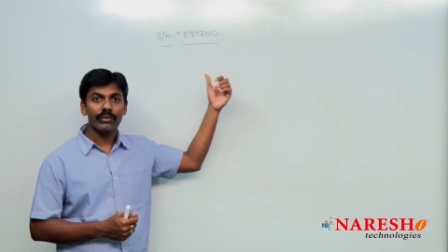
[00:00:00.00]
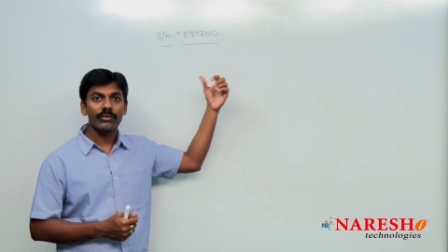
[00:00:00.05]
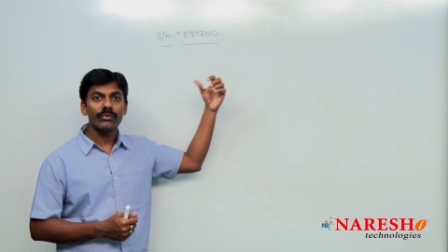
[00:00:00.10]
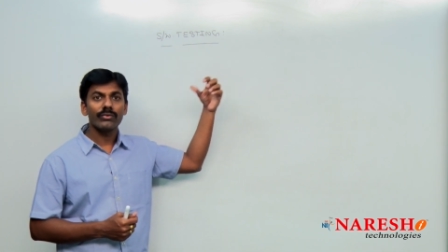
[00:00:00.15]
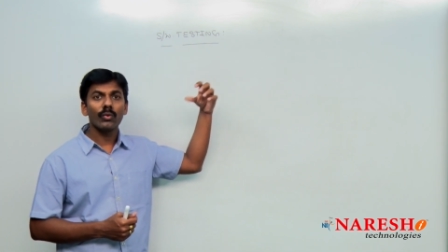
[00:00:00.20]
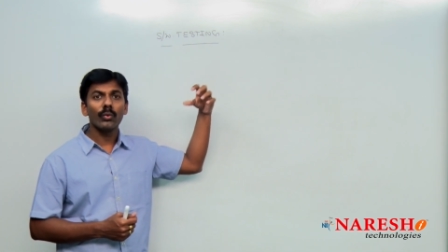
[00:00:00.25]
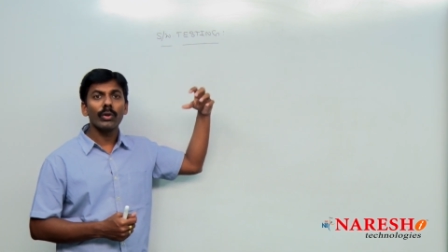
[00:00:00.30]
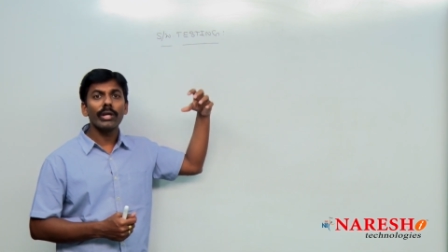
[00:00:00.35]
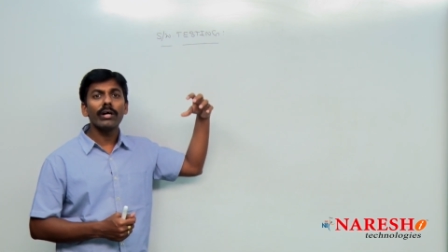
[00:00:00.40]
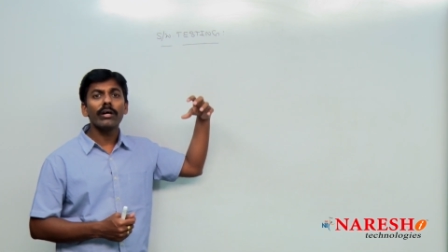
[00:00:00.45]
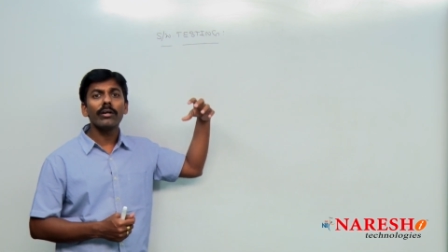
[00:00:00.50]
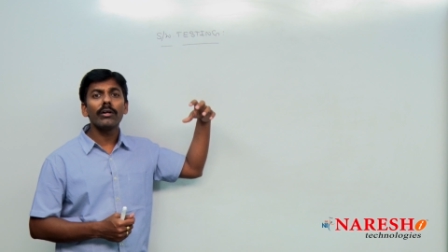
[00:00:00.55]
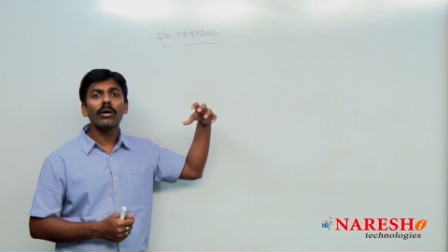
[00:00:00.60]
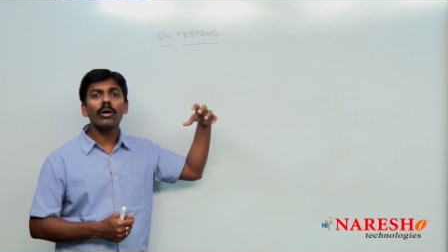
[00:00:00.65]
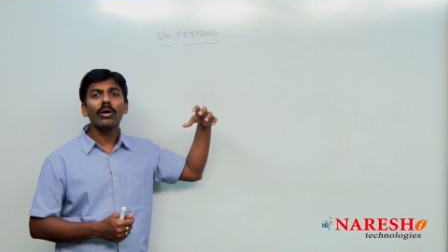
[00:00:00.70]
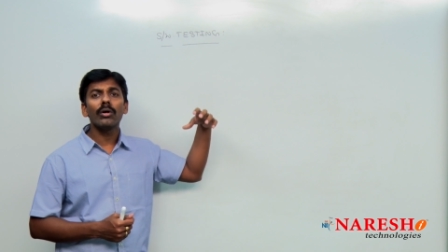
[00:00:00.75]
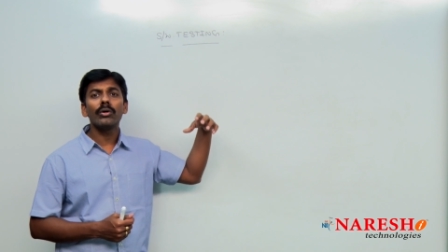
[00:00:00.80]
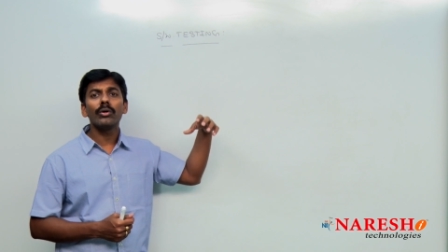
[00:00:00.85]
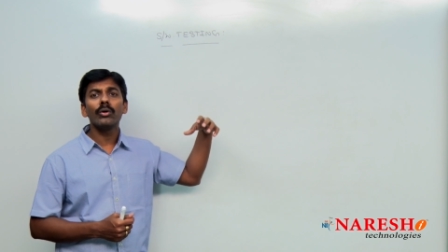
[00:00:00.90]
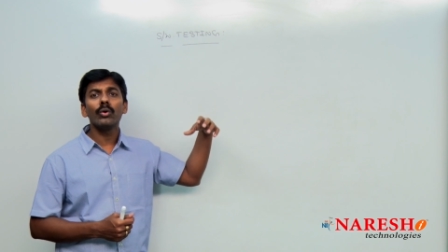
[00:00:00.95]
So, we are
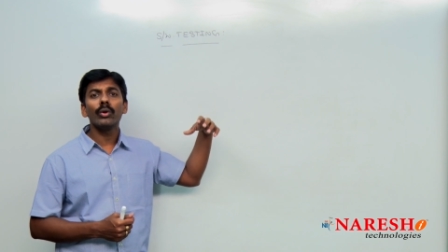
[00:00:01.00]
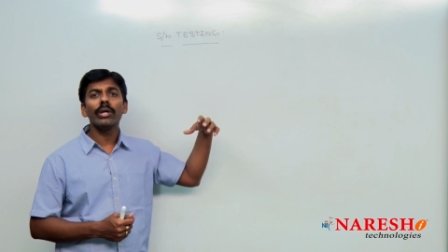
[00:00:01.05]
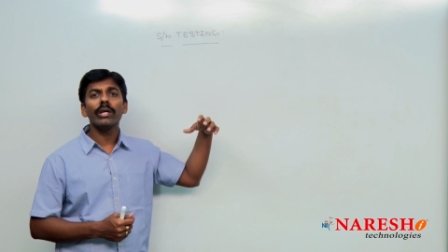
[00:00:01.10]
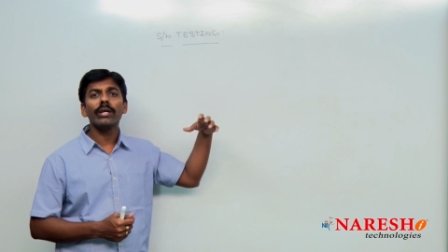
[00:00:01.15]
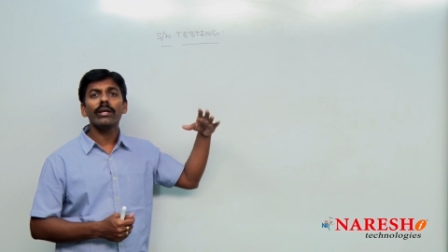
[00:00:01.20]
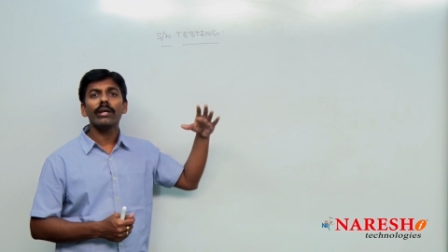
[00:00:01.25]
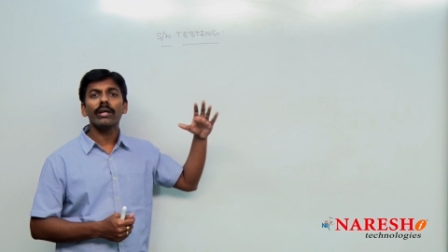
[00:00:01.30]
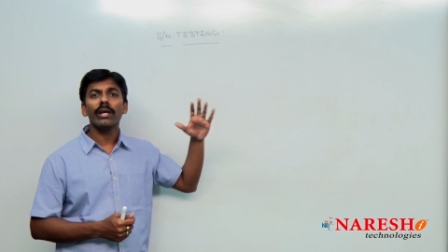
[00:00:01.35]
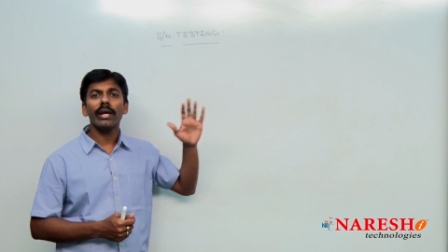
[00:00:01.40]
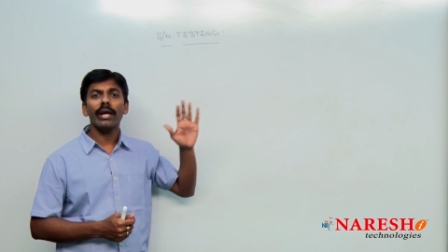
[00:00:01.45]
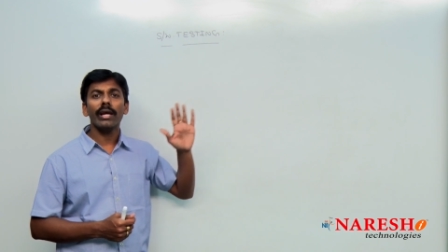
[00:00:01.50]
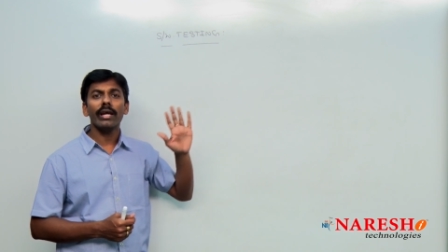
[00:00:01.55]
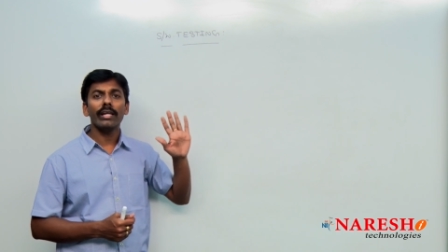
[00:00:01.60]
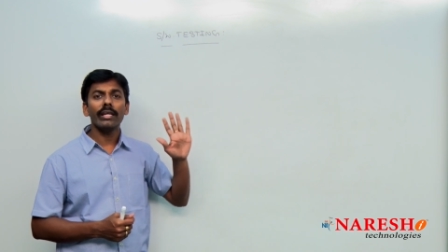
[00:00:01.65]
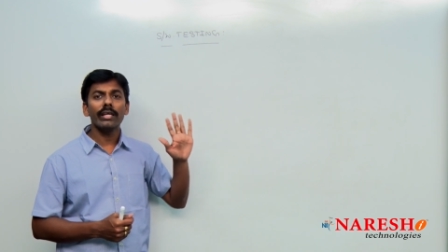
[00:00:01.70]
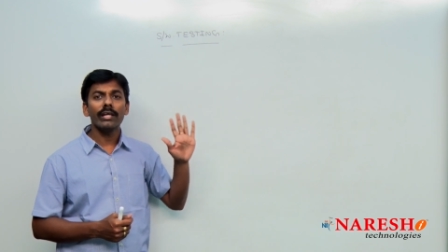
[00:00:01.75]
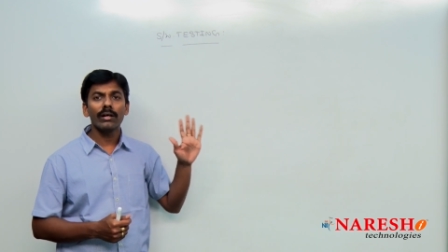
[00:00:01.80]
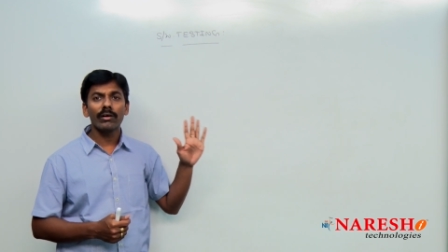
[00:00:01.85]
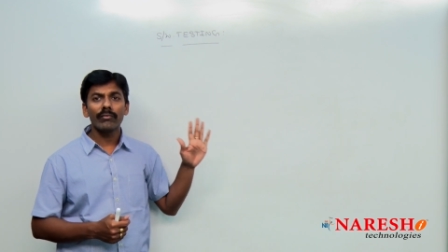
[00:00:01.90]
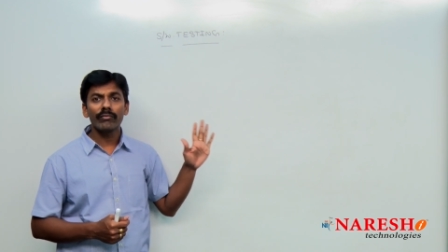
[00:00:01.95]
not doing
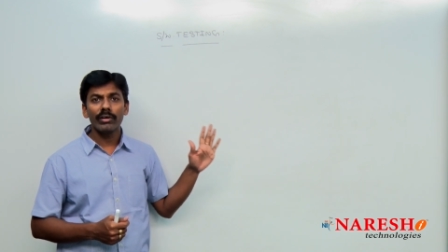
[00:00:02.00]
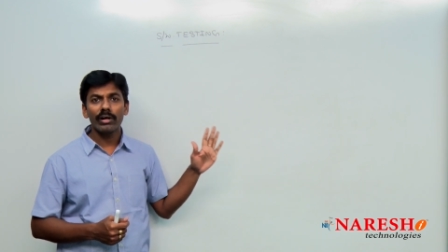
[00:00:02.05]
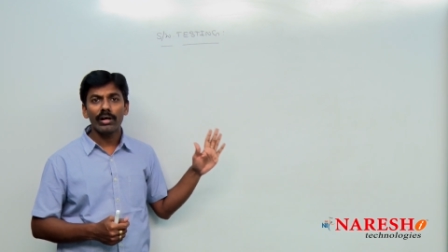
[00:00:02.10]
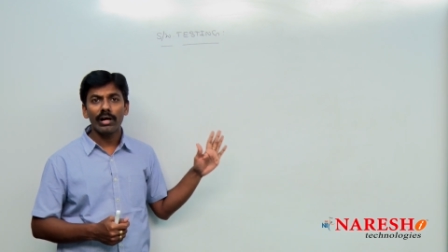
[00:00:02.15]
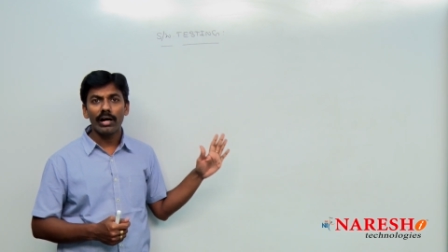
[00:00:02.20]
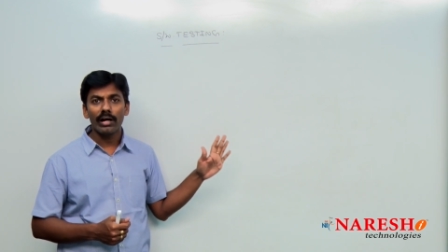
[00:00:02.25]
any of the